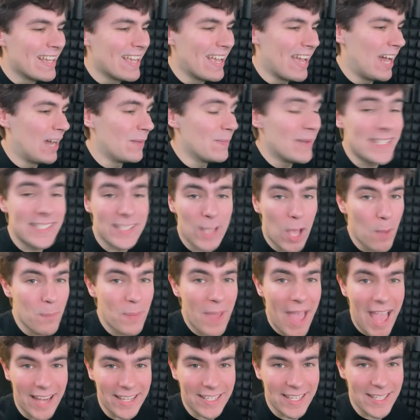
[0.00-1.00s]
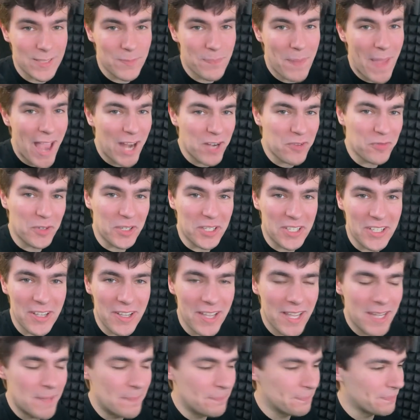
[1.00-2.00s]
Um, it's all back. It's back for
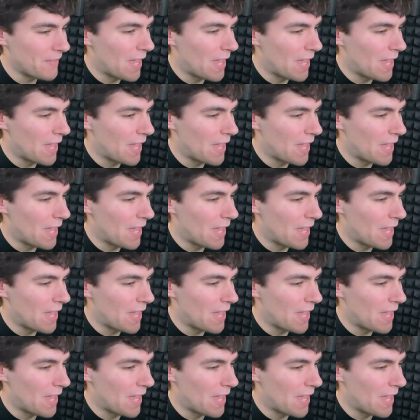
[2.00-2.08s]
good.